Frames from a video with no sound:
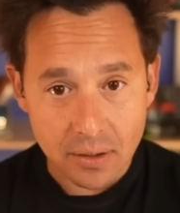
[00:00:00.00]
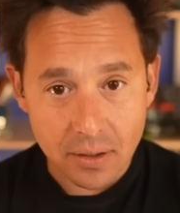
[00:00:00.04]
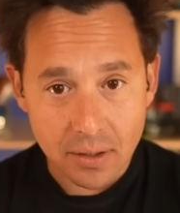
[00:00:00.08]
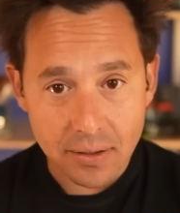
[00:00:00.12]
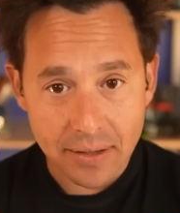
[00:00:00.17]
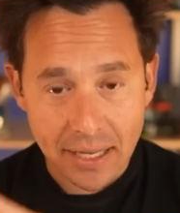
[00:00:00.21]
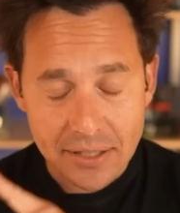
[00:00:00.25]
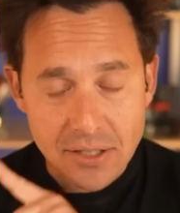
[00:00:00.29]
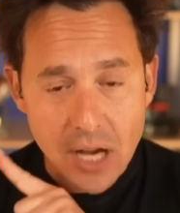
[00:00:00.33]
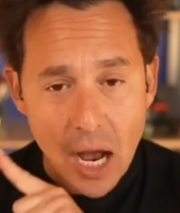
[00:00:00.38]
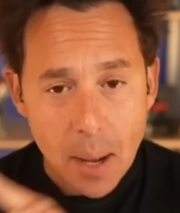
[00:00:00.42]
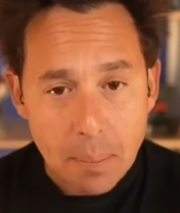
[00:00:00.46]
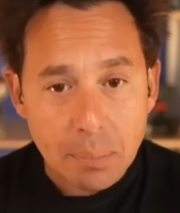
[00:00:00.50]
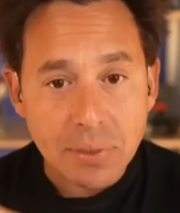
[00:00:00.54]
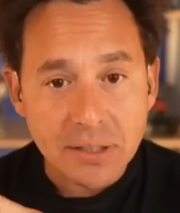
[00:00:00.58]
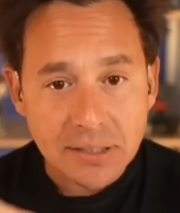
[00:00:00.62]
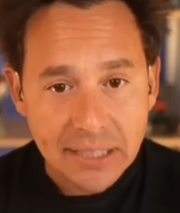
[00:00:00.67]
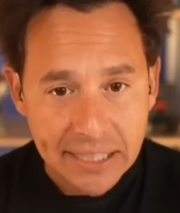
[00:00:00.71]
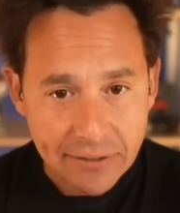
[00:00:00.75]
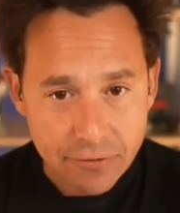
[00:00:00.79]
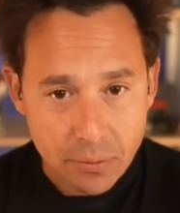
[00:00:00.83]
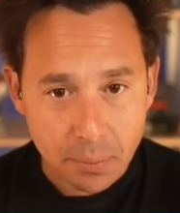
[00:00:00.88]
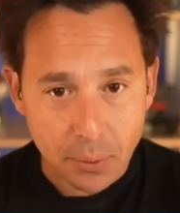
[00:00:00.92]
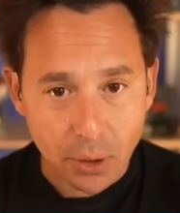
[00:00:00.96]
That's
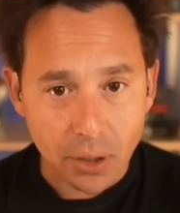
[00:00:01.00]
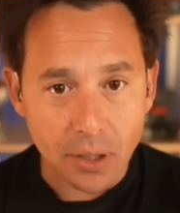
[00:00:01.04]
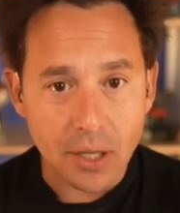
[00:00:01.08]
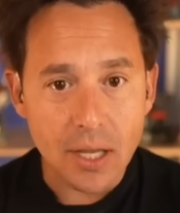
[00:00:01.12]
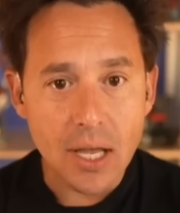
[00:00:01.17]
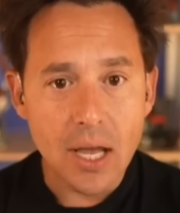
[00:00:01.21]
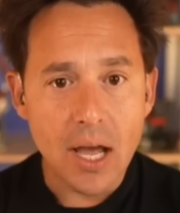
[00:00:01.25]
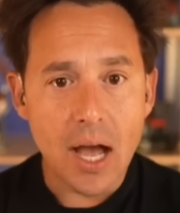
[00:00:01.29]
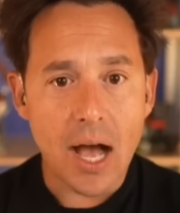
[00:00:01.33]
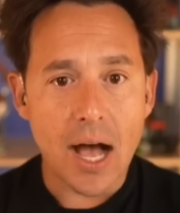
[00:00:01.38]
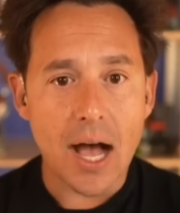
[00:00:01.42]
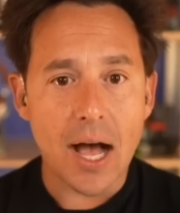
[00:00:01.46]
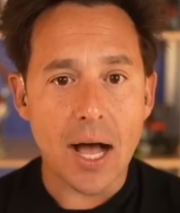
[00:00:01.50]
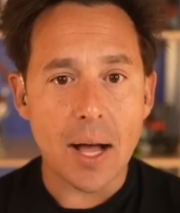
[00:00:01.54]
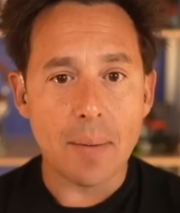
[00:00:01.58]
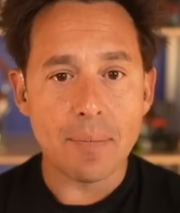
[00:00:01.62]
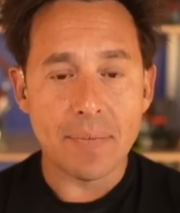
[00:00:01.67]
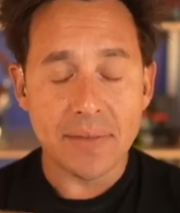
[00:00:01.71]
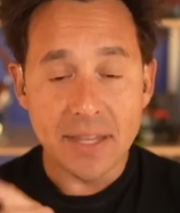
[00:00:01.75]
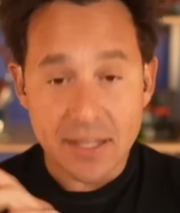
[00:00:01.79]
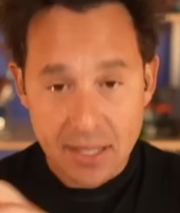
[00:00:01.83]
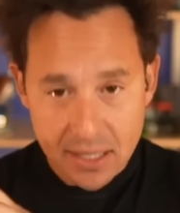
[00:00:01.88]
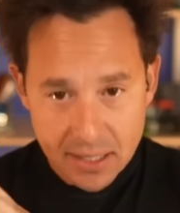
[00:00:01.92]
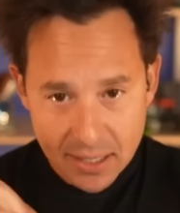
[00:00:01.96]
unbelievable.
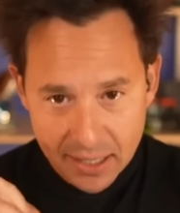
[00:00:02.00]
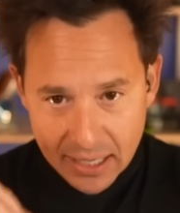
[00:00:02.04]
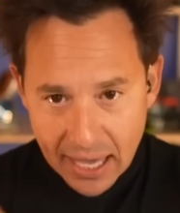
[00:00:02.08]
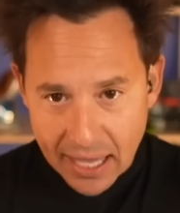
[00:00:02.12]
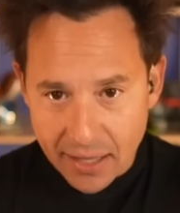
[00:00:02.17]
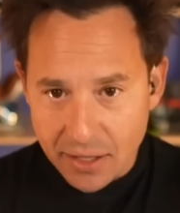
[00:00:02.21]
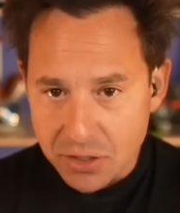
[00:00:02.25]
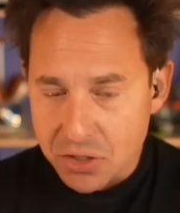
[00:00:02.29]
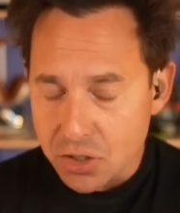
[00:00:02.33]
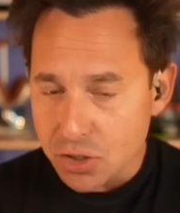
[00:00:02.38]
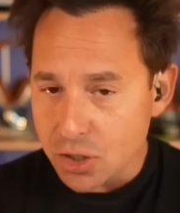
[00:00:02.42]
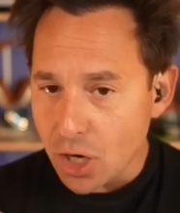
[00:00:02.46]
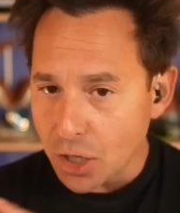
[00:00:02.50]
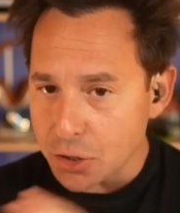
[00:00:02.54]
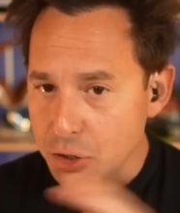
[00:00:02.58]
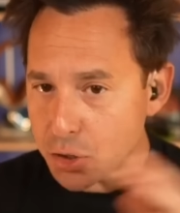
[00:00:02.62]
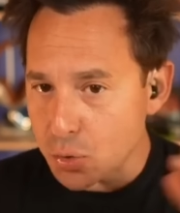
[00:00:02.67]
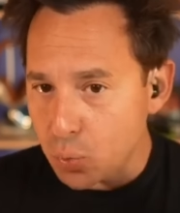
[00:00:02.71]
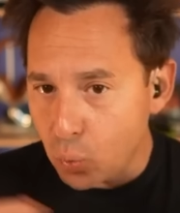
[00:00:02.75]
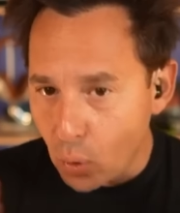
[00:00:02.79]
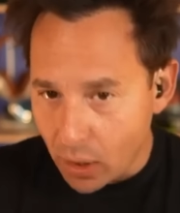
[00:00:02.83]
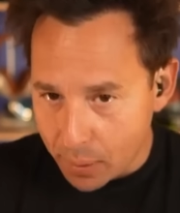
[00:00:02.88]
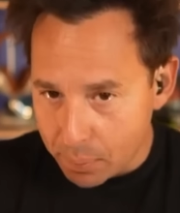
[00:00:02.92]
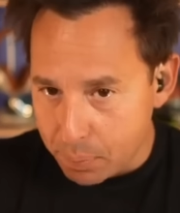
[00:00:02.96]
Again, this is not just
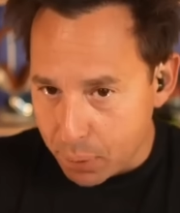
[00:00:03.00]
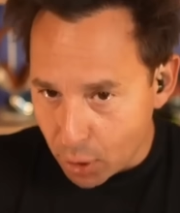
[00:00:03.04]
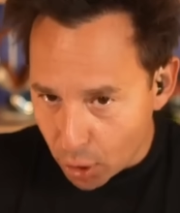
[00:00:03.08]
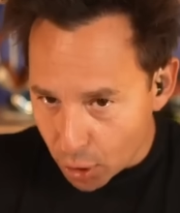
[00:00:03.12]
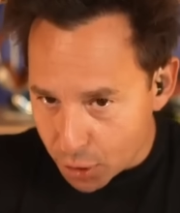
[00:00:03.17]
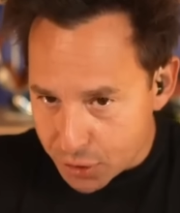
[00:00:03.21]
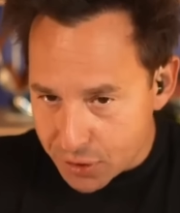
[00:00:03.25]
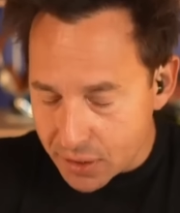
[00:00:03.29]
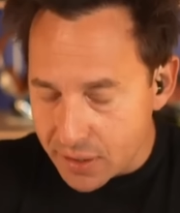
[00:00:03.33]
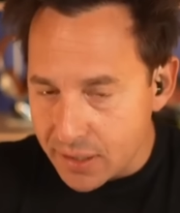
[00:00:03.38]
one person.